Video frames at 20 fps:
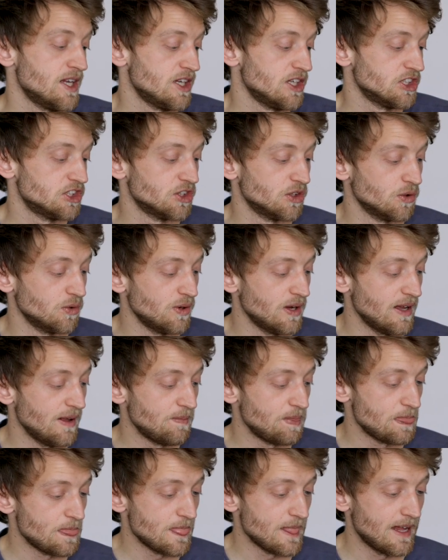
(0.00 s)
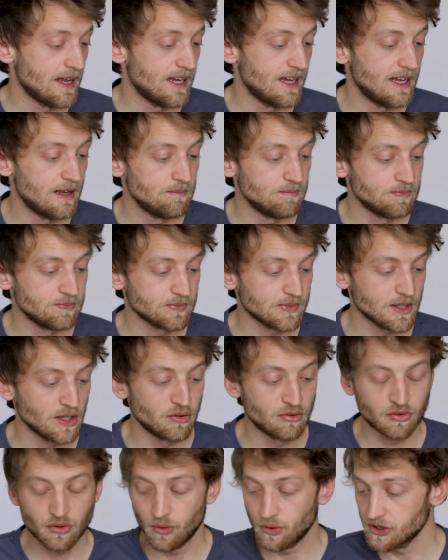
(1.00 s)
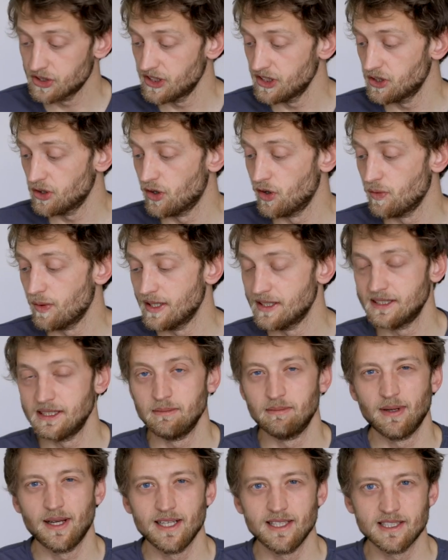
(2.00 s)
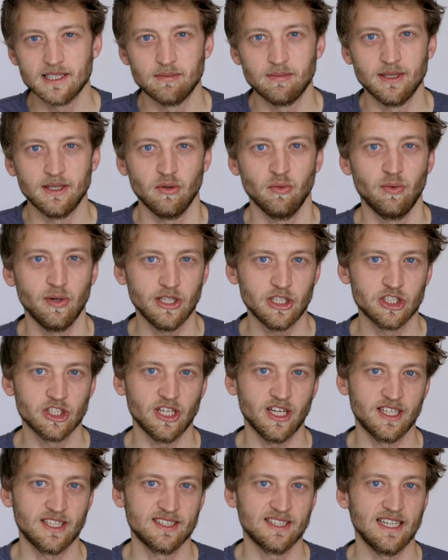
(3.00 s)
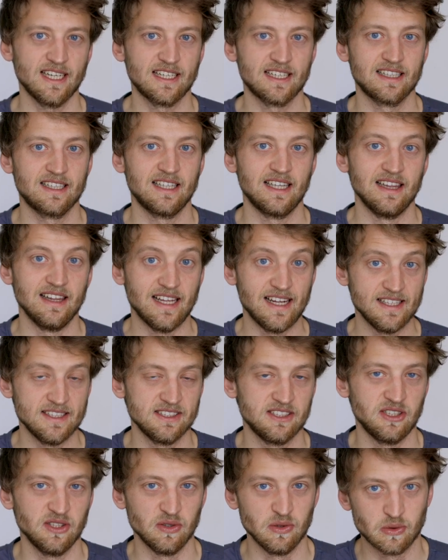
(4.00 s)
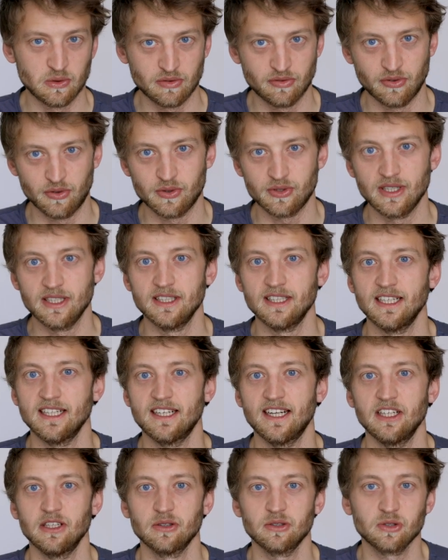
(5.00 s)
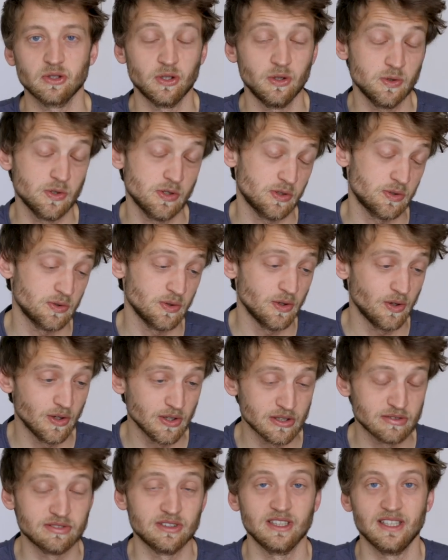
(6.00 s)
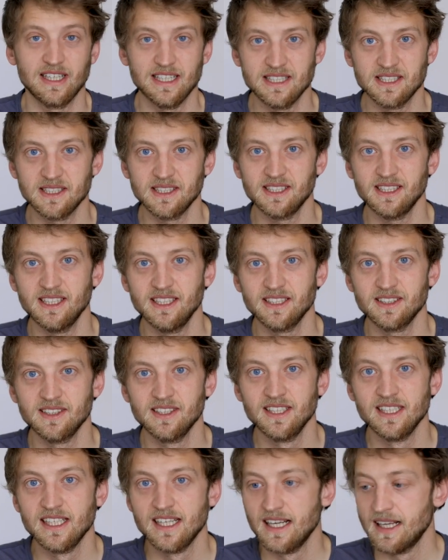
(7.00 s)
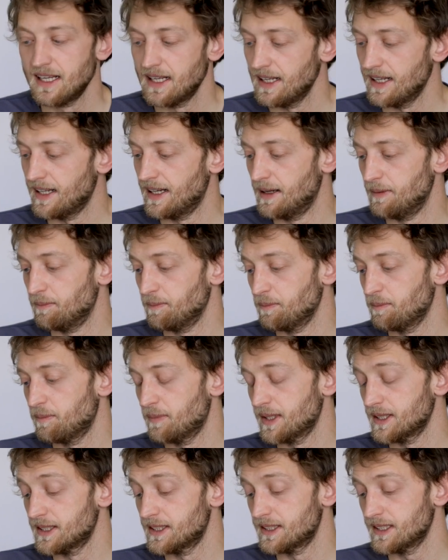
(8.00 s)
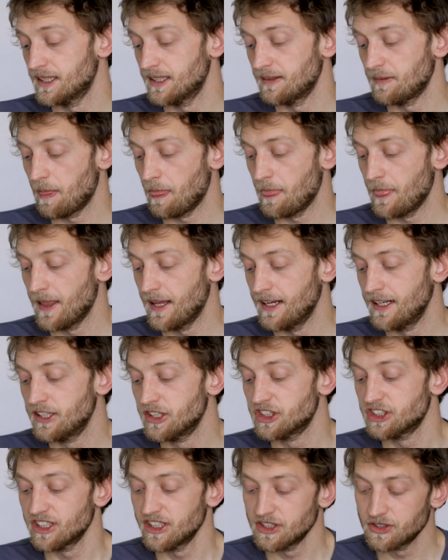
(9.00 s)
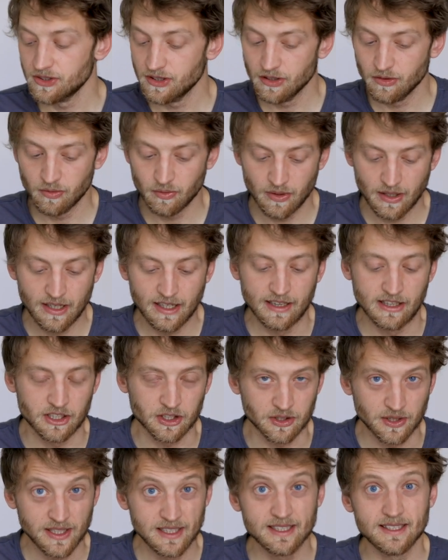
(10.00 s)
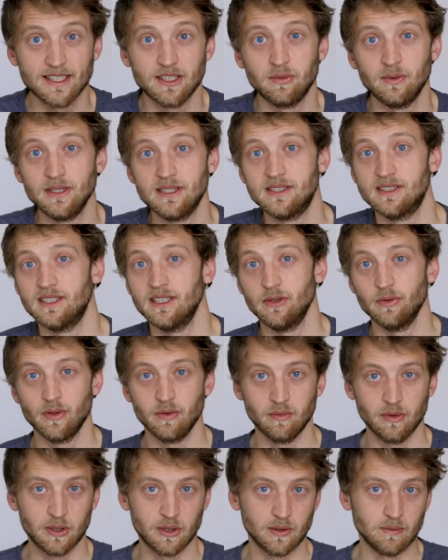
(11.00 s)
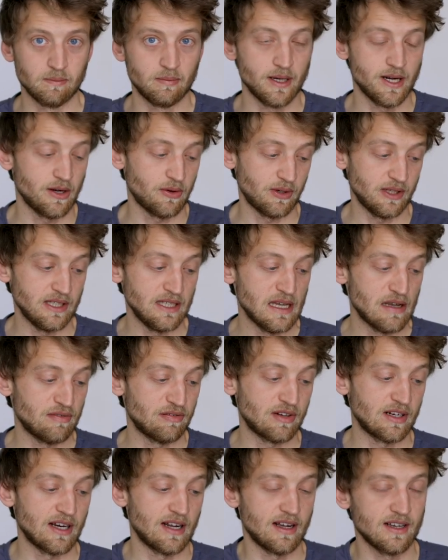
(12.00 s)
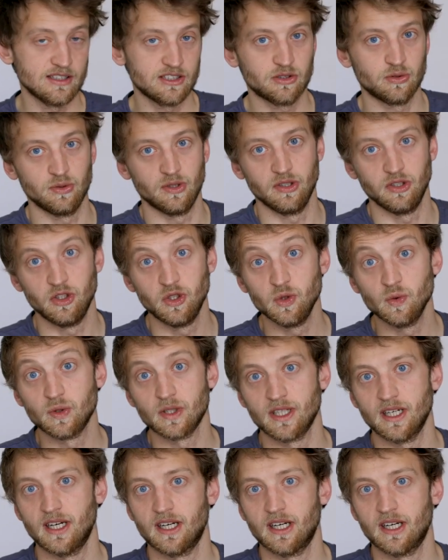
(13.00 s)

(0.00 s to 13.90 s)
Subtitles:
So of course, it always depends a bit which exact lens you look for, and I cannot go through all of the lenses here, but in general, a trend that we see when we compare EF glass to the newer